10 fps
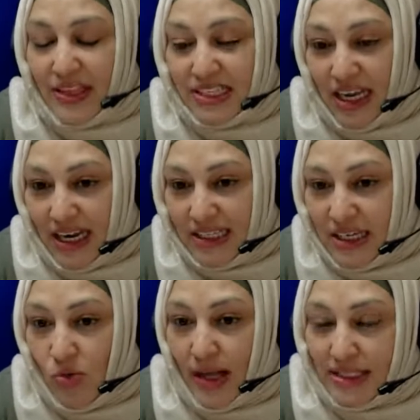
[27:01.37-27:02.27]
The
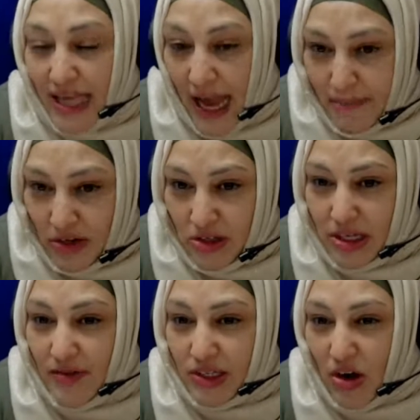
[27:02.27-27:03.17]
challenging ones, I'm going to
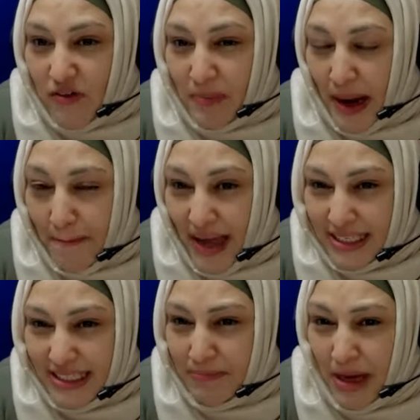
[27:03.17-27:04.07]
give it off my
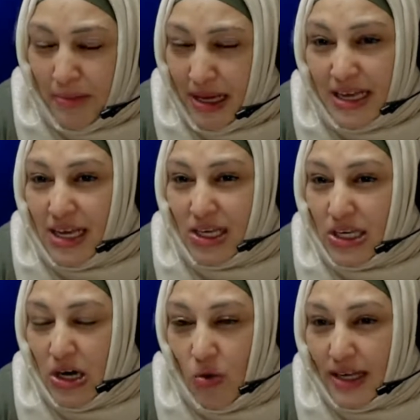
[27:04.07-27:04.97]
best. And maybe,
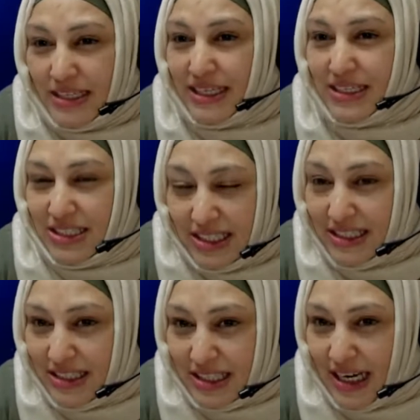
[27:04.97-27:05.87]
you know what, it's
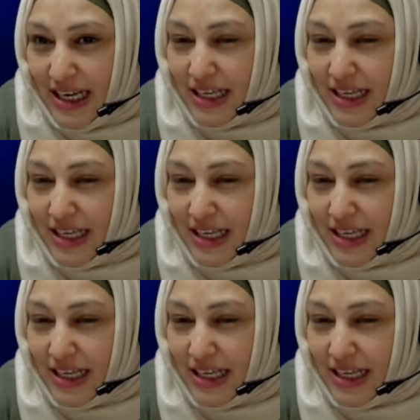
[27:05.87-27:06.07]
just a trick.